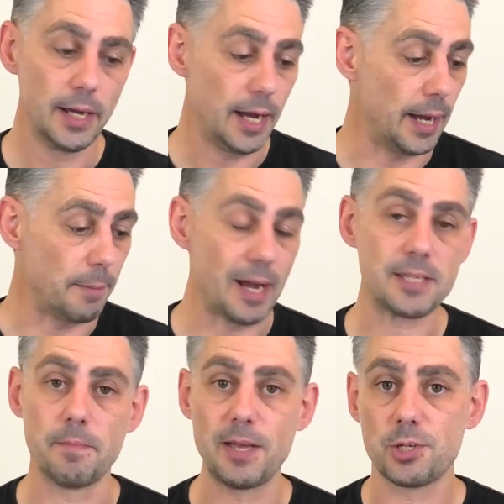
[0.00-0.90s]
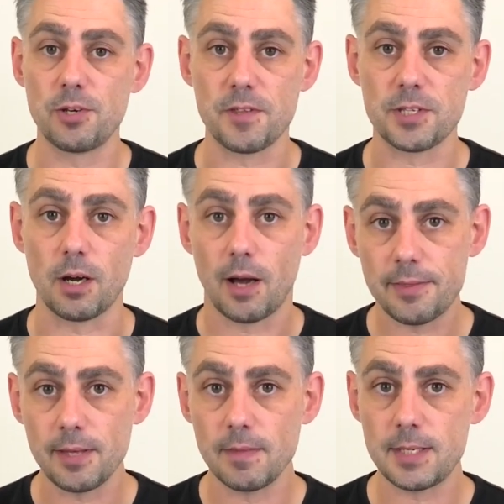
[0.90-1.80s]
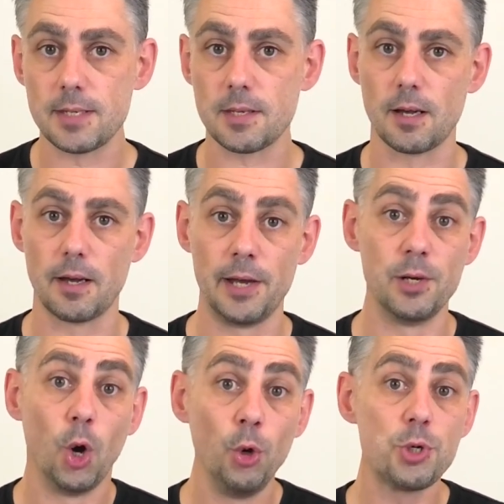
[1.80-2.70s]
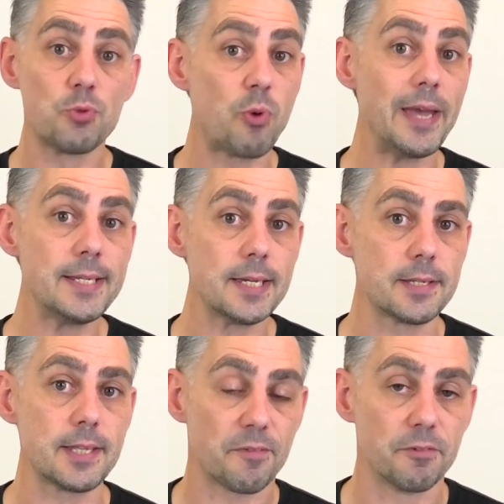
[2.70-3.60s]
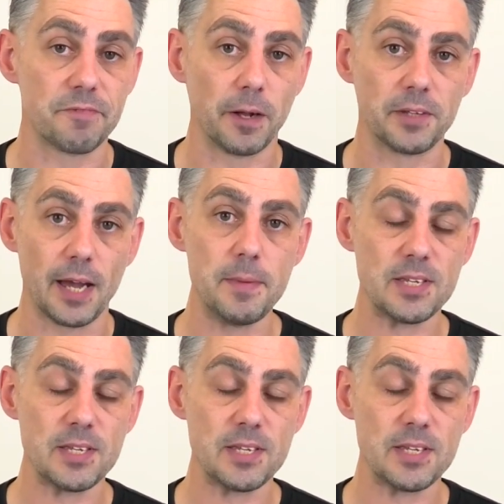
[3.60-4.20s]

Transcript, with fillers: Um, as I mentioned at the start, I think this is a, an underrated Stefan Feld game.